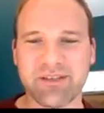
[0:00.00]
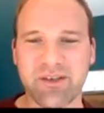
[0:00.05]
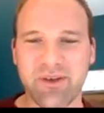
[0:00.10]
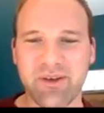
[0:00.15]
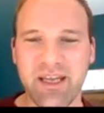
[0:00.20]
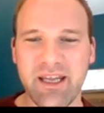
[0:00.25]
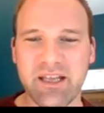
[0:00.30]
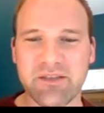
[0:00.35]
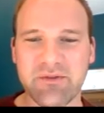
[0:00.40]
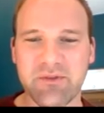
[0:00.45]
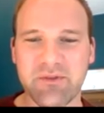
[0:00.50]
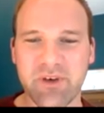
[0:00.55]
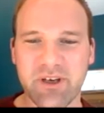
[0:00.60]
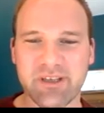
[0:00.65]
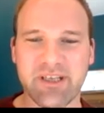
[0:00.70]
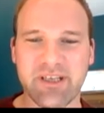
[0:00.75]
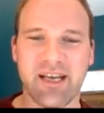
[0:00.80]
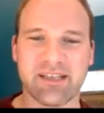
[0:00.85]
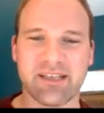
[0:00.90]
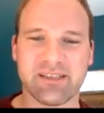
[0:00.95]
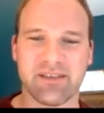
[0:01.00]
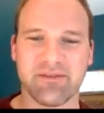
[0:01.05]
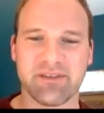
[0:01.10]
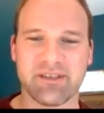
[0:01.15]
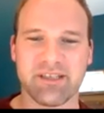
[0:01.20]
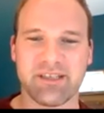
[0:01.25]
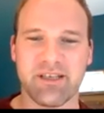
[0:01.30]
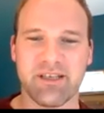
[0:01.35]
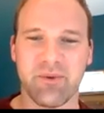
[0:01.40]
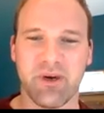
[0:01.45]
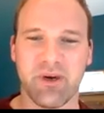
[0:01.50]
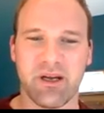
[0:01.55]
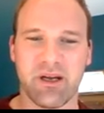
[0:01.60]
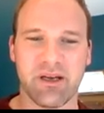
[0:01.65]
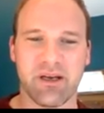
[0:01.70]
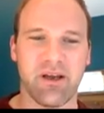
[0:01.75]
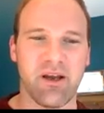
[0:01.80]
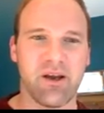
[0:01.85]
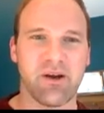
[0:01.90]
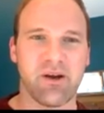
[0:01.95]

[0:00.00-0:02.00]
So each vertex of C1